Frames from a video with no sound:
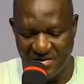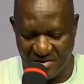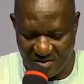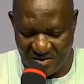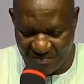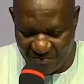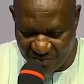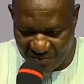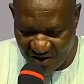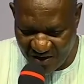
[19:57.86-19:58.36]

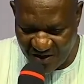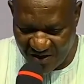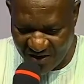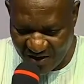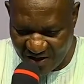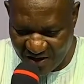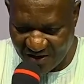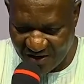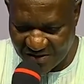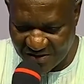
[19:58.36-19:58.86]
Be
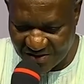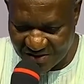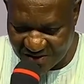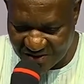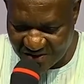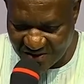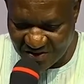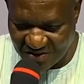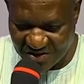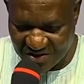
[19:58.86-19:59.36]
a
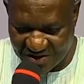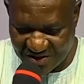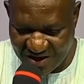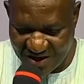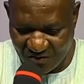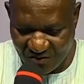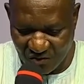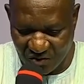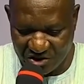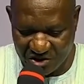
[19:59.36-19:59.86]
sincere
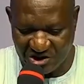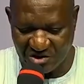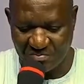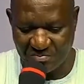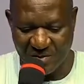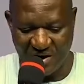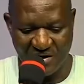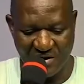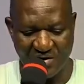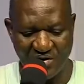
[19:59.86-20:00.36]

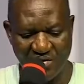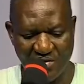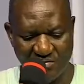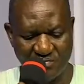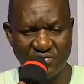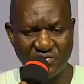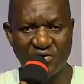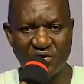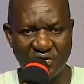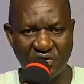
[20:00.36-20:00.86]
worshipper of
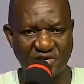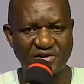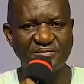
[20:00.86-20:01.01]
God.